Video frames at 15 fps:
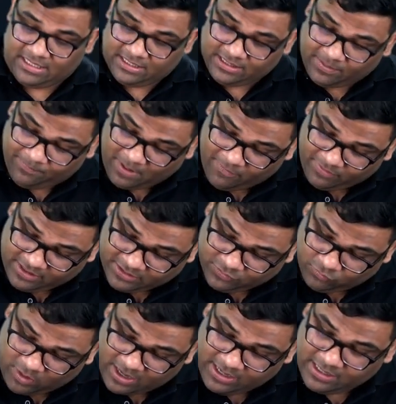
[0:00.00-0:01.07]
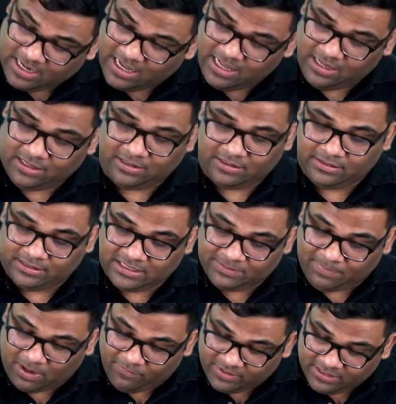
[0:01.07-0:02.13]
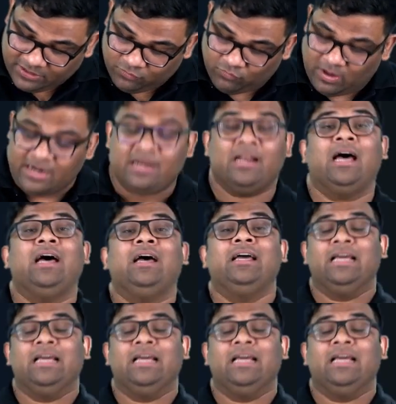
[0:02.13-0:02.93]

The power is 1, na? This power is 1, na?